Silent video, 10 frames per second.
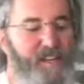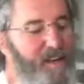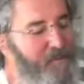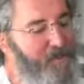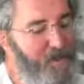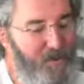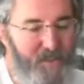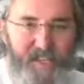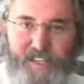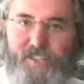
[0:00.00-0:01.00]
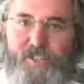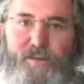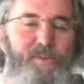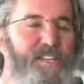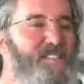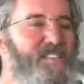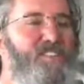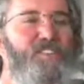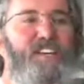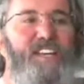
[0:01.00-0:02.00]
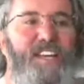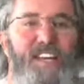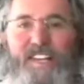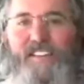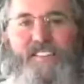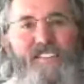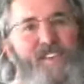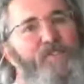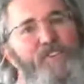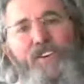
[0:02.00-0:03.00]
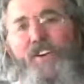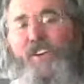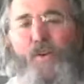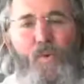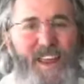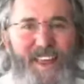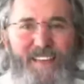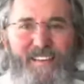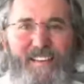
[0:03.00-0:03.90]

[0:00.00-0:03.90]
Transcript: If you think it should be easy, you're kidding yourself. You're going to quit.